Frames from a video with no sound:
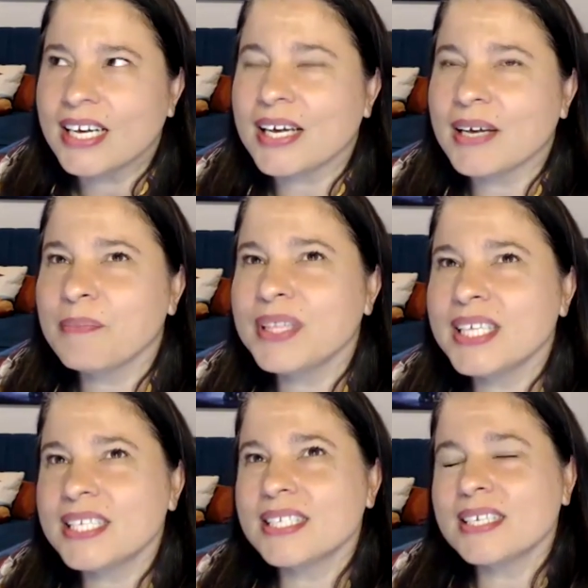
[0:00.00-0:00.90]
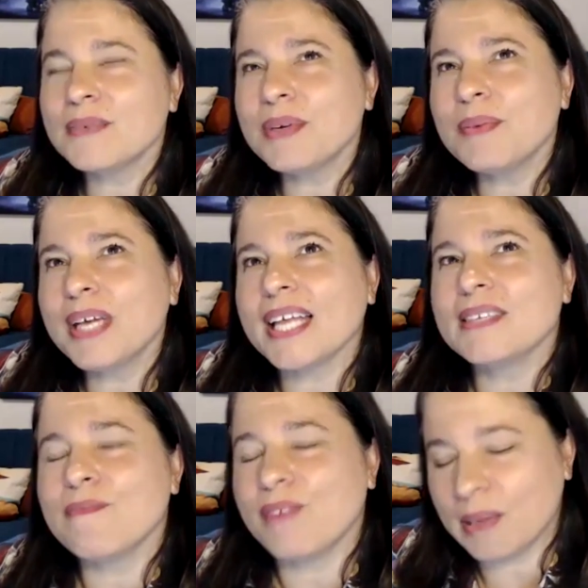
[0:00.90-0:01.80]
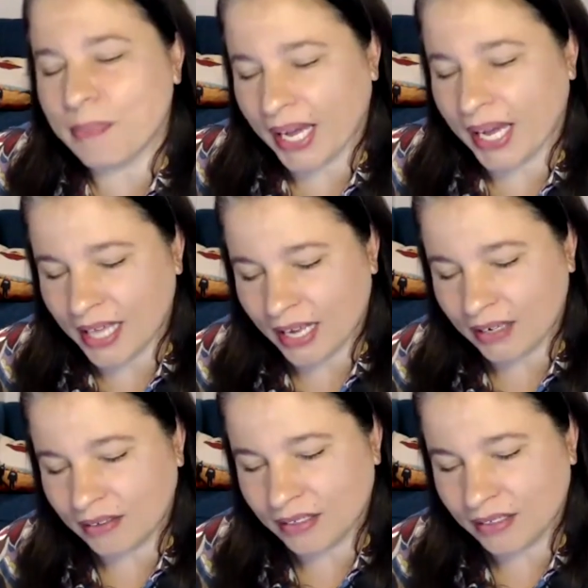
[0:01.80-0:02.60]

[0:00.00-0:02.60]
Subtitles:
But we had some feedback that